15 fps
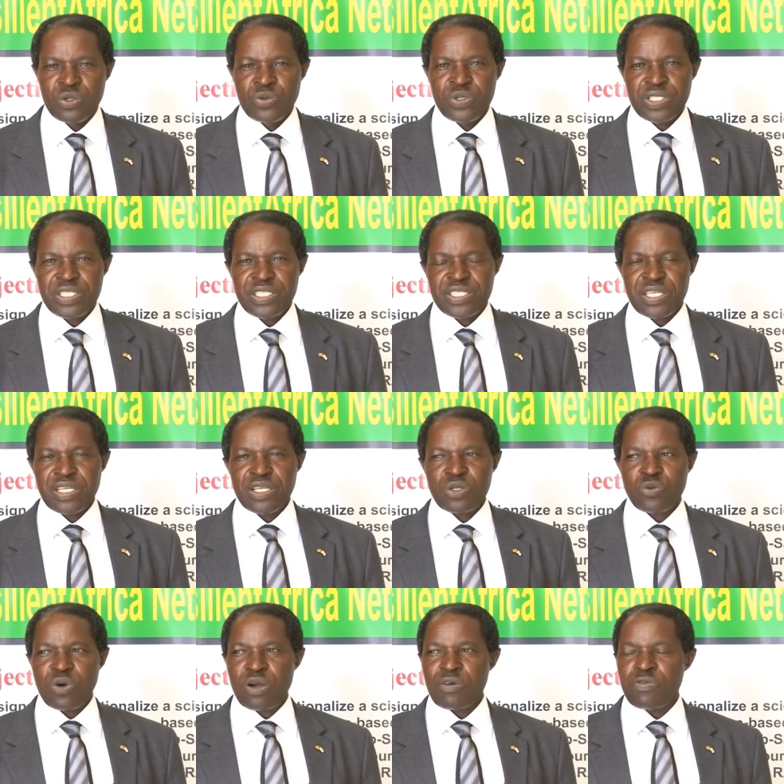which is a
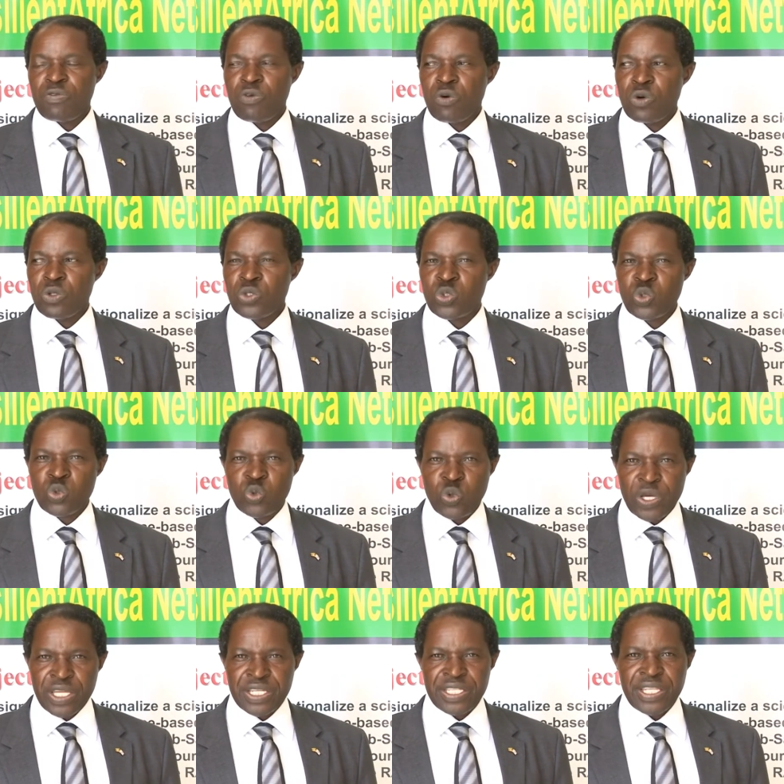network for
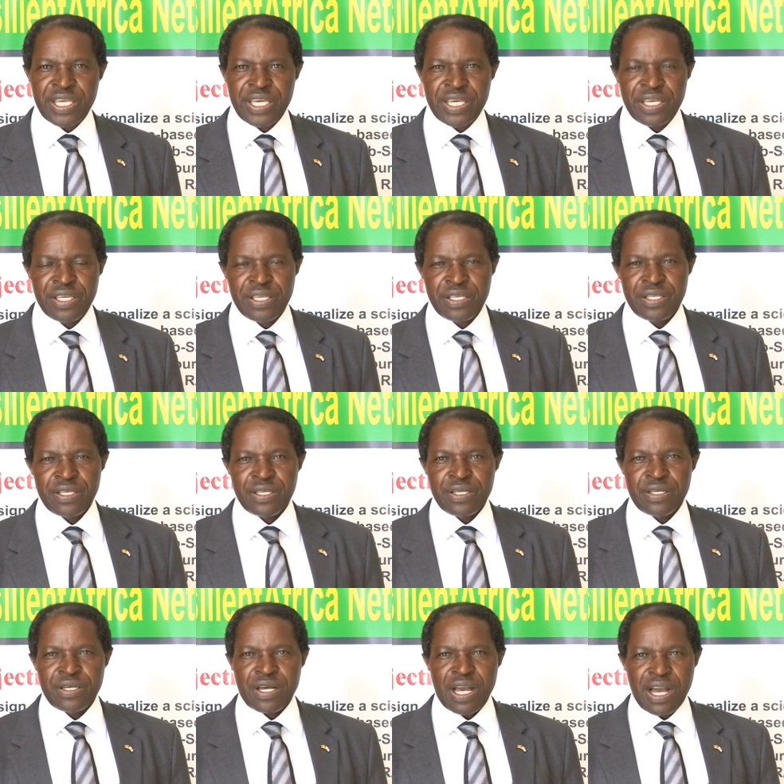20
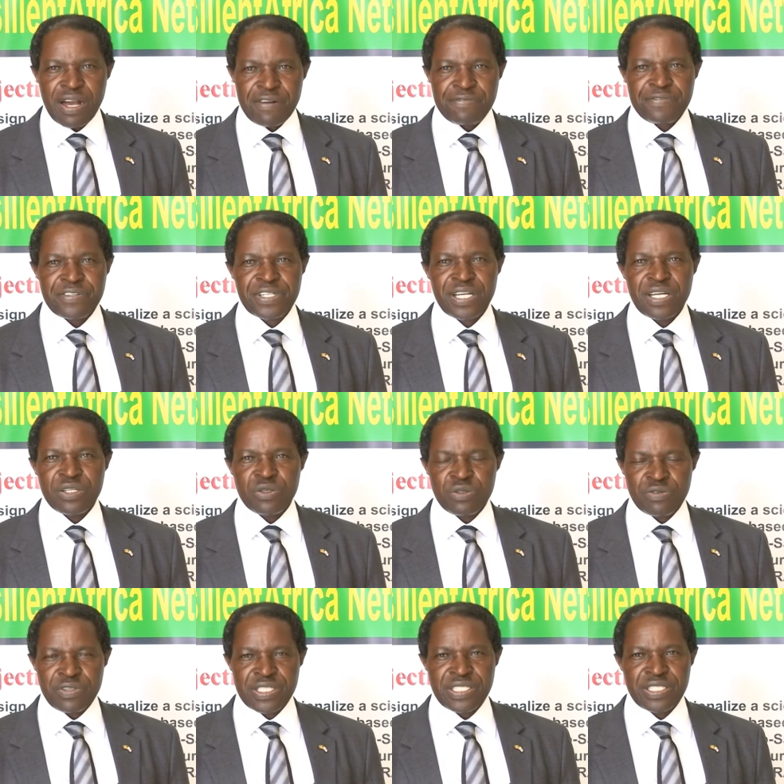African
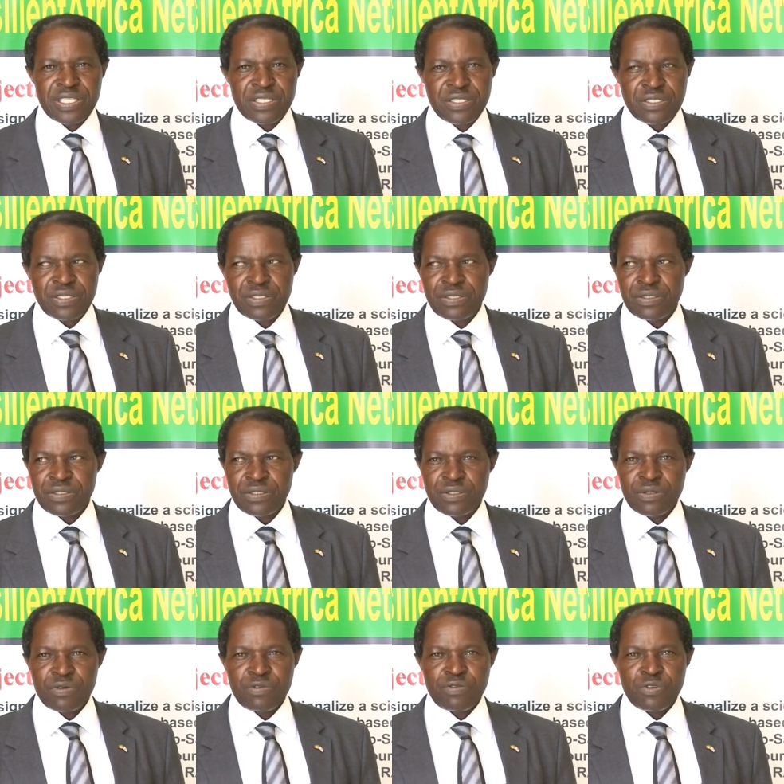universities
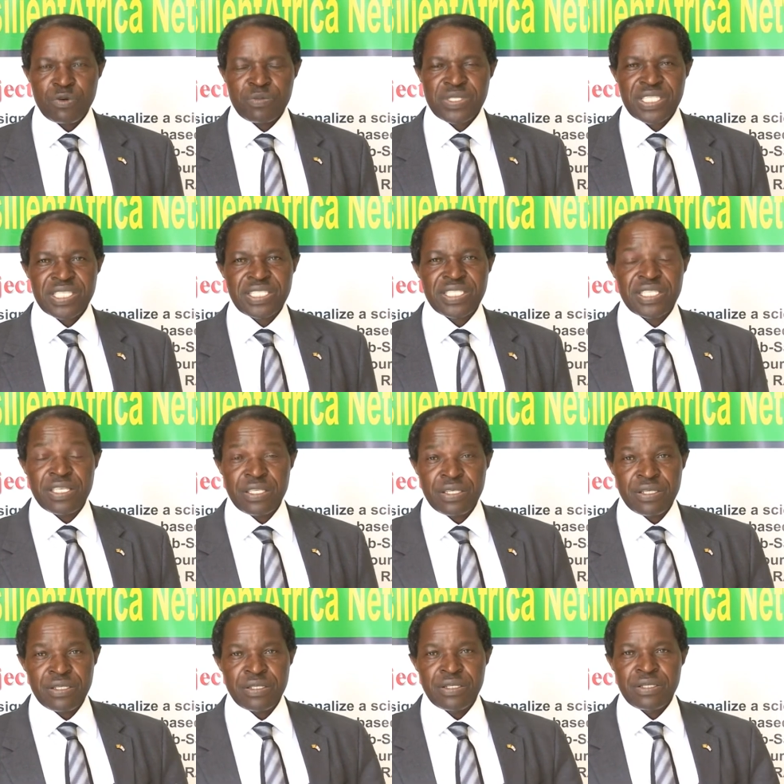from 16